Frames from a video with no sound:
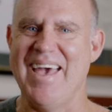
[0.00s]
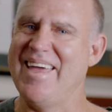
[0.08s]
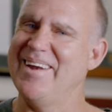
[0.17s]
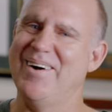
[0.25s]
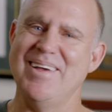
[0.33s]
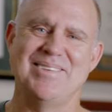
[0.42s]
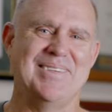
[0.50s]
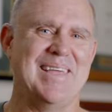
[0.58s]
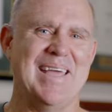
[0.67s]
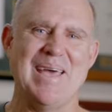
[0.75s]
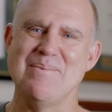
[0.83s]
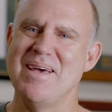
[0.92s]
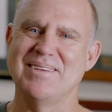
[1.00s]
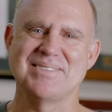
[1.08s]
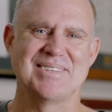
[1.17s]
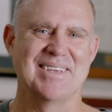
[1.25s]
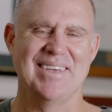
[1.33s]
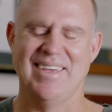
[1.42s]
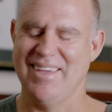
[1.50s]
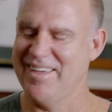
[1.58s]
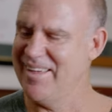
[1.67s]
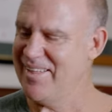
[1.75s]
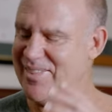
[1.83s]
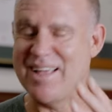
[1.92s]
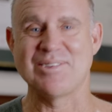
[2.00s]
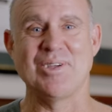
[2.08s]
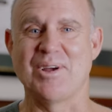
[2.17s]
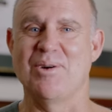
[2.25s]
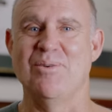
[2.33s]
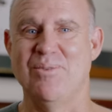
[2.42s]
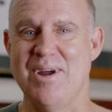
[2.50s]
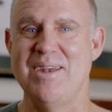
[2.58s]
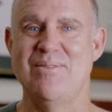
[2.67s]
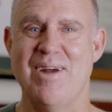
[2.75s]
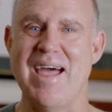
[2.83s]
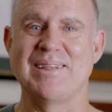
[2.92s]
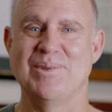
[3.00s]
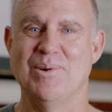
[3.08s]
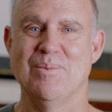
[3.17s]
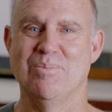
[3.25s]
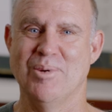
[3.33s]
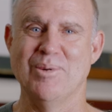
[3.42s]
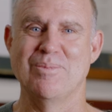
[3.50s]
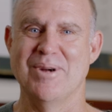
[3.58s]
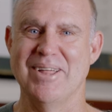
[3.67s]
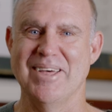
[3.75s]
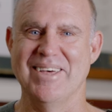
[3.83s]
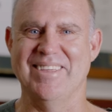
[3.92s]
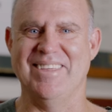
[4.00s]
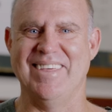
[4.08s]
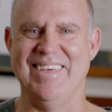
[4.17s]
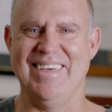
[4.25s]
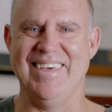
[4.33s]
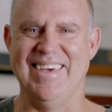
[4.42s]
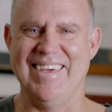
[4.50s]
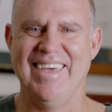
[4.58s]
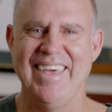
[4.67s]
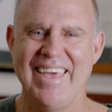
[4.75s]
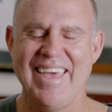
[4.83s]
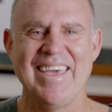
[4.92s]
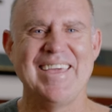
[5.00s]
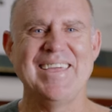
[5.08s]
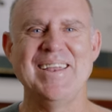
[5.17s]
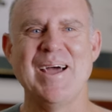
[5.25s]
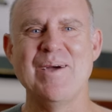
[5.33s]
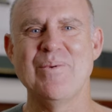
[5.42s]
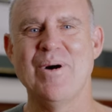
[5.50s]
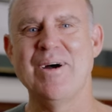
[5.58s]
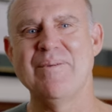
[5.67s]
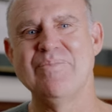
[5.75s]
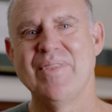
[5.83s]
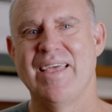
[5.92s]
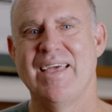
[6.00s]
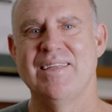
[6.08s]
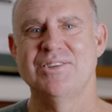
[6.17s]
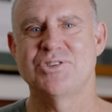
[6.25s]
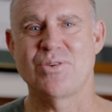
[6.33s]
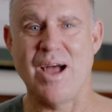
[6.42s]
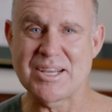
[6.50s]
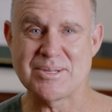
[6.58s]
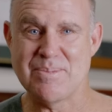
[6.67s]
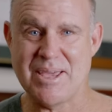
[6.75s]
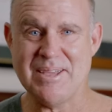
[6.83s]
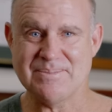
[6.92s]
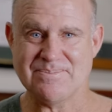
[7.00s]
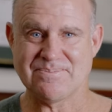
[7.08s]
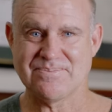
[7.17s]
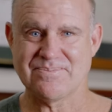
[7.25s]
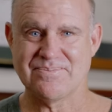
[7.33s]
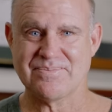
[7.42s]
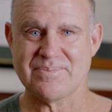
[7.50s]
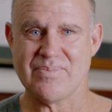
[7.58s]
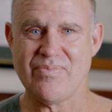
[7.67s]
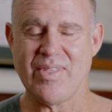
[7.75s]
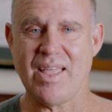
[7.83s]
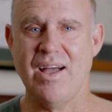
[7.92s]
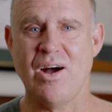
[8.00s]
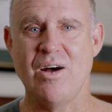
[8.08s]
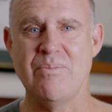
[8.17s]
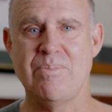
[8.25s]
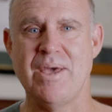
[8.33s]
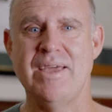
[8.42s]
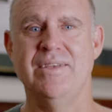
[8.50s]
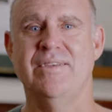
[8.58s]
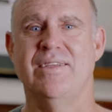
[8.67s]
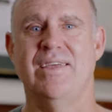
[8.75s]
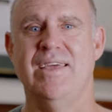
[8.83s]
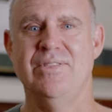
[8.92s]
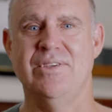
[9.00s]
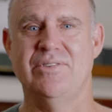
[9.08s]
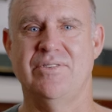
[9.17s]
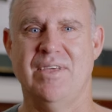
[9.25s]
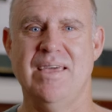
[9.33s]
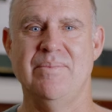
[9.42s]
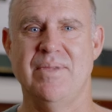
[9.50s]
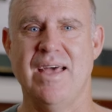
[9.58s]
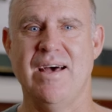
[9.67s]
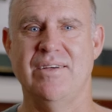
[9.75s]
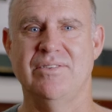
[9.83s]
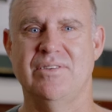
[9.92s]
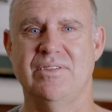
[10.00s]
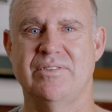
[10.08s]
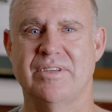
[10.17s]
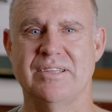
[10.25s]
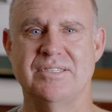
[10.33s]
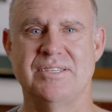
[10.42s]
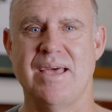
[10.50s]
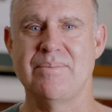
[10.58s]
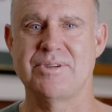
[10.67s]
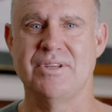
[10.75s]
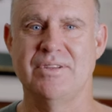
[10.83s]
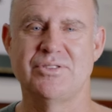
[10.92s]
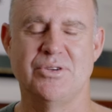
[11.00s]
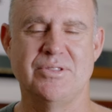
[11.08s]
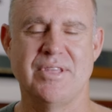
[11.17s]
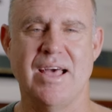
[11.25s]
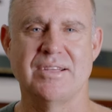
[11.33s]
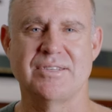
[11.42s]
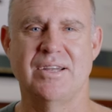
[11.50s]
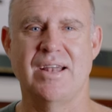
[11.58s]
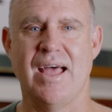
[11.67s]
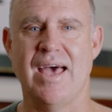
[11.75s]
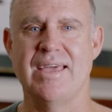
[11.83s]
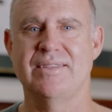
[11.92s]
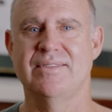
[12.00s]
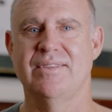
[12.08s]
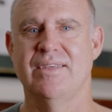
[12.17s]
And I said, "MS, that's like a red rag to a bull, brother." You know what? Trust me, I've been in this team now since conception in 2008.